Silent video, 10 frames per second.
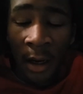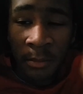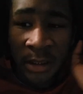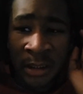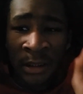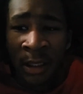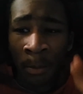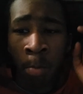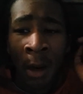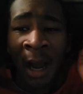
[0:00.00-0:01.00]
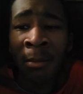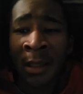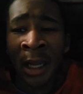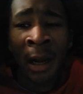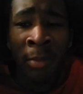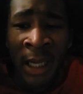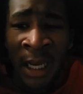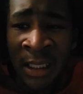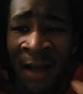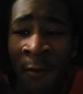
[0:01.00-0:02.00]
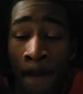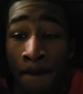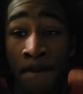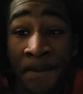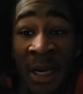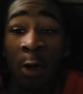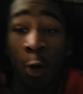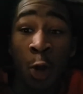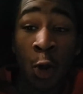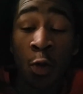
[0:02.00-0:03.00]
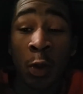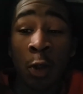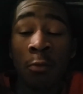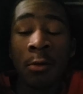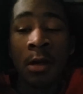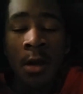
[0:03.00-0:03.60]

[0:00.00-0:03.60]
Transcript: This is just probably an update because I haven't been on YouTube.